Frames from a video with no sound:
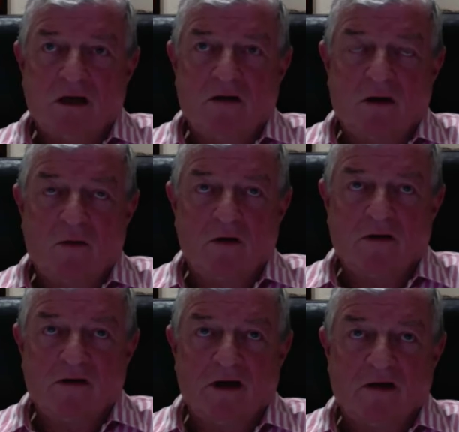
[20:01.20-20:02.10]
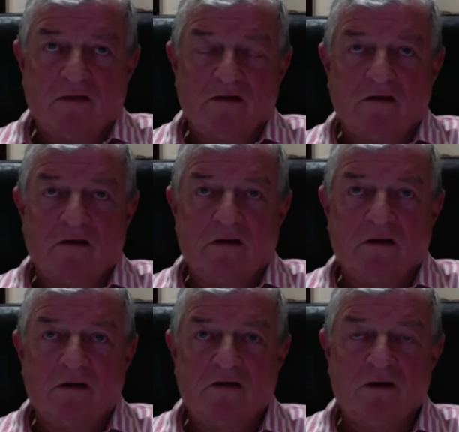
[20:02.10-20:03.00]
So I worked out that
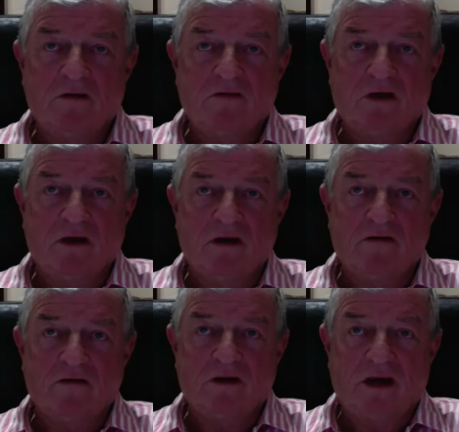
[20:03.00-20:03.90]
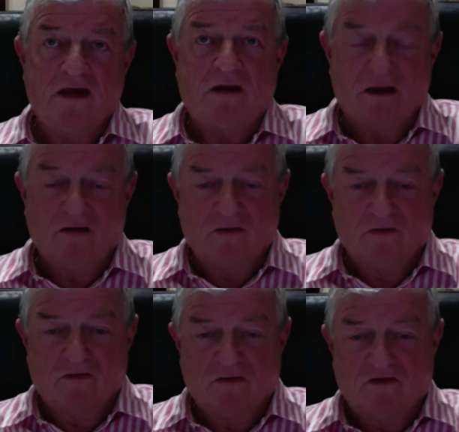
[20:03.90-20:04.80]
if I was going to get into
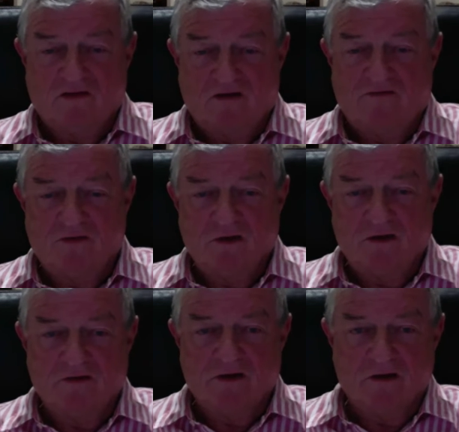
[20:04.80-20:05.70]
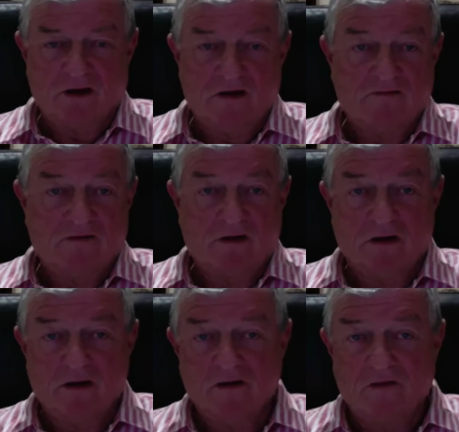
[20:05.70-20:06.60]
do this stuff for a living, I had to
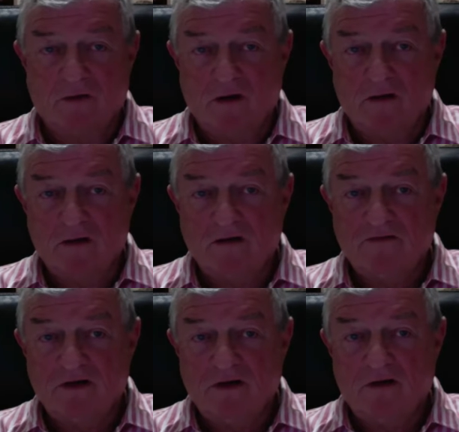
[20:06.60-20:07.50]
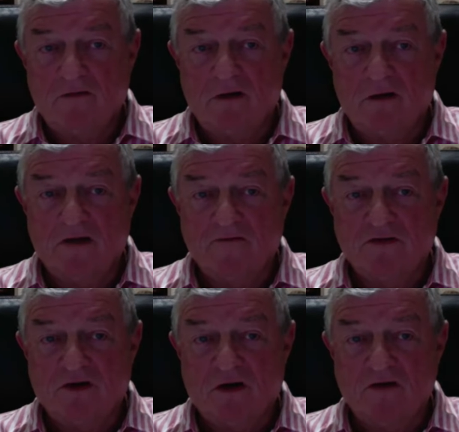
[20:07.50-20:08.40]
find another role. And I found a role
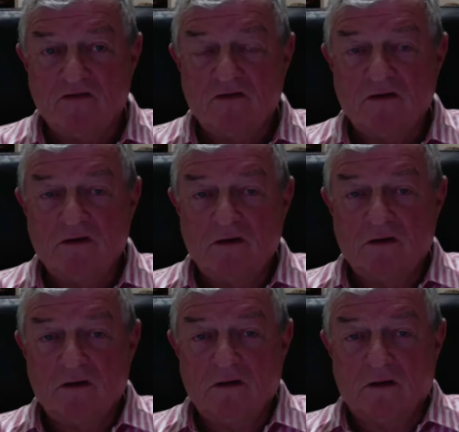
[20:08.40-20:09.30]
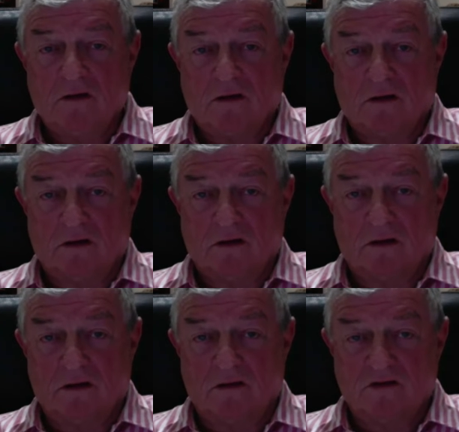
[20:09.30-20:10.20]
advertised
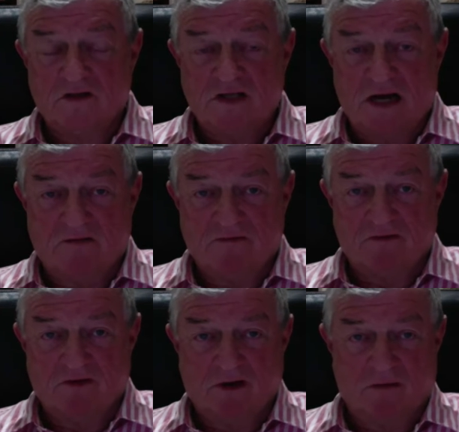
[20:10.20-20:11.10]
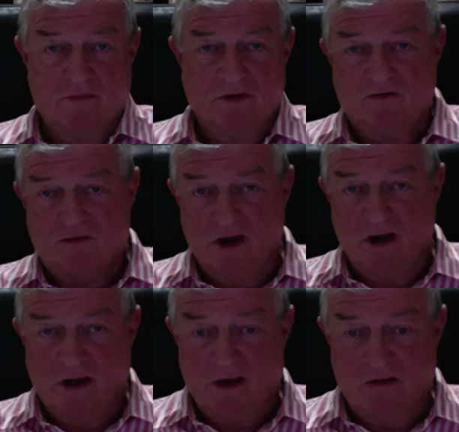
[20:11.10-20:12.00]
in the staff development
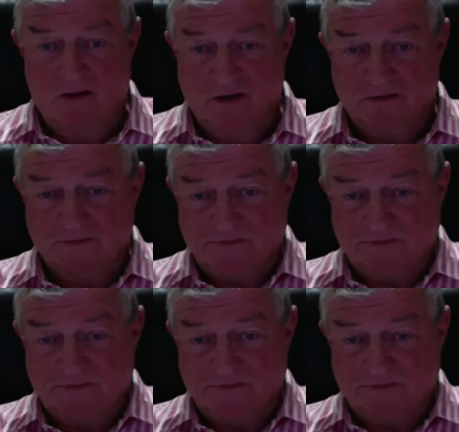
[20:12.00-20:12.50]
training area.